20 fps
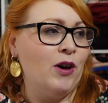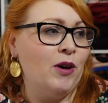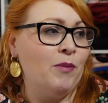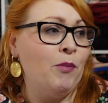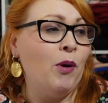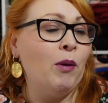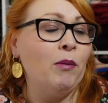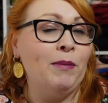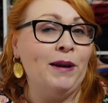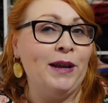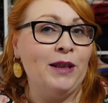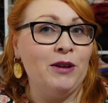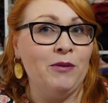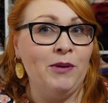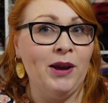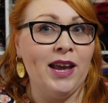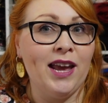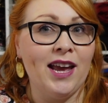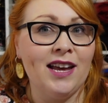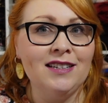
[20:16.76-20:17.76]
Probably at the
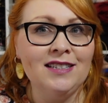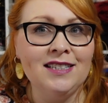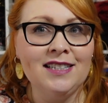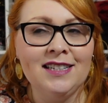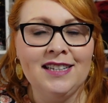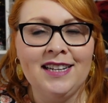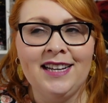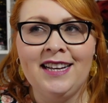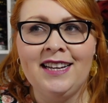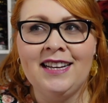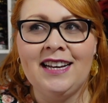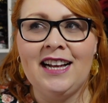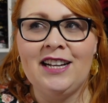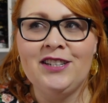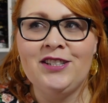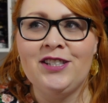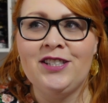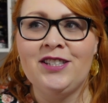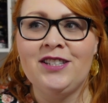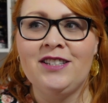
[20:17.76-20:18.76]
weekend. I'll
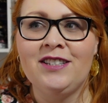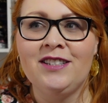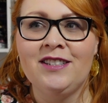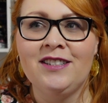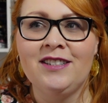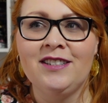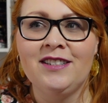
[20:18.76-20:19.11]
just